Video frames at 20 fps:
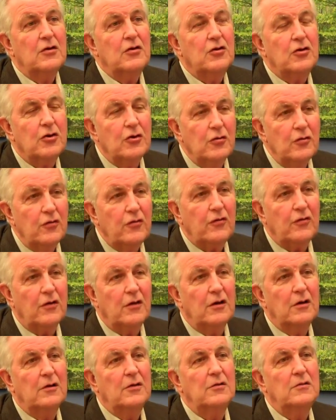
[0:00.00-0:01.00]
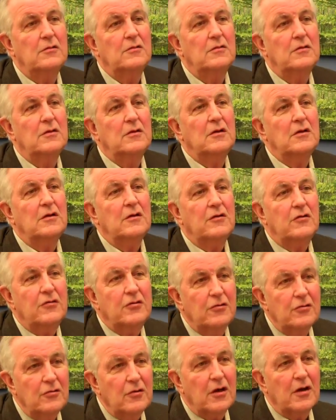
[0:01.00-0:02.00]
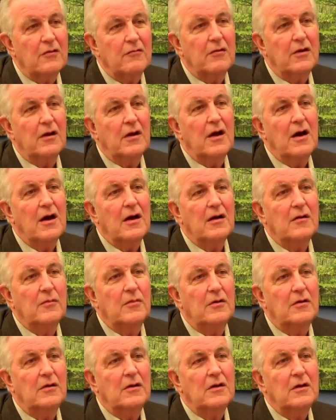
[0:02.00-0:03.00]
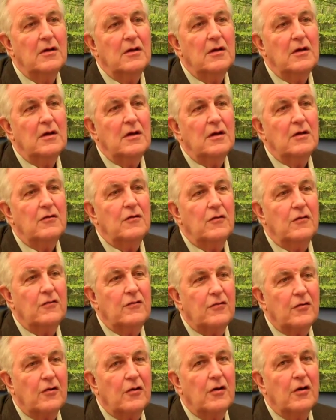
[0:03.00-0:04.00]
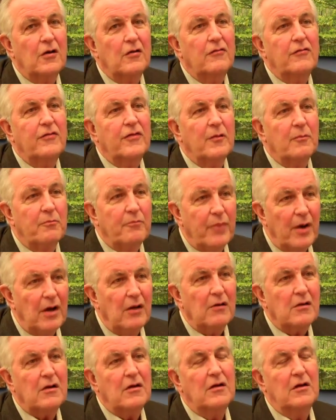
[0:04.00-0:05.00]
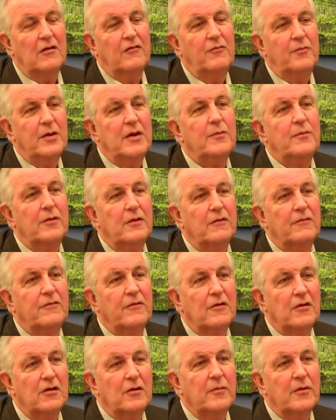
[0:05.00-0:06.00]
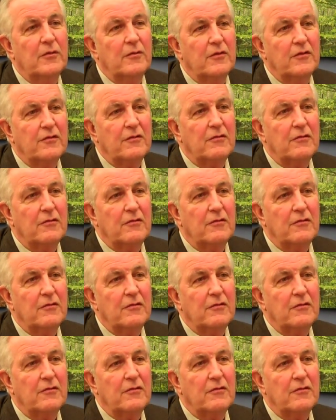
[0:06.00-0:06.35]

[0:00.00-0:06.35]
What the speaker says: too slow, too unreliable to serve the bulk of people for whom it was